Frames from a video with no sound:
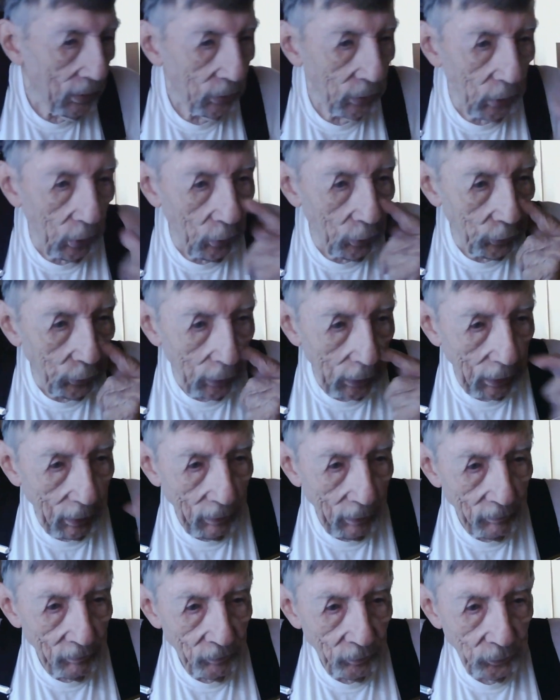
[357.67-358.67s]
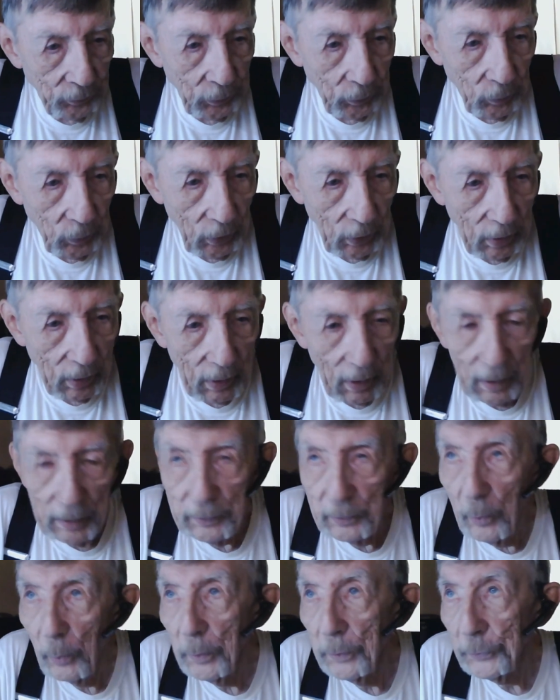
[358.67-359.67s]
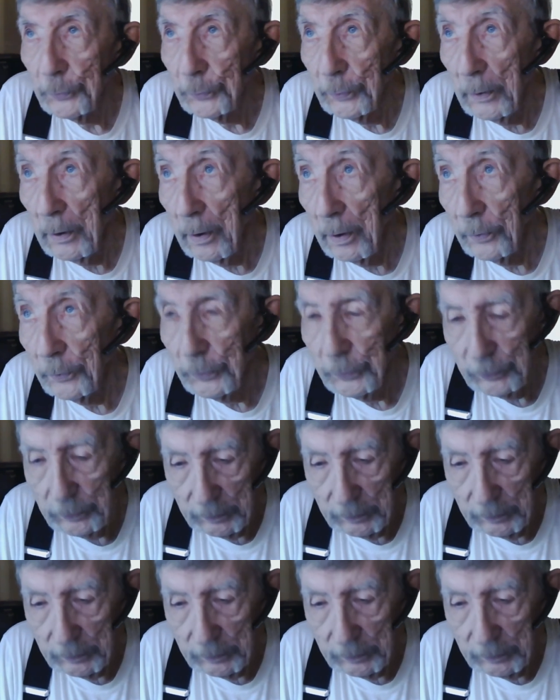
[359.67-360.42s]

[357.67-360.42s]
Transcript: using, I noticed this.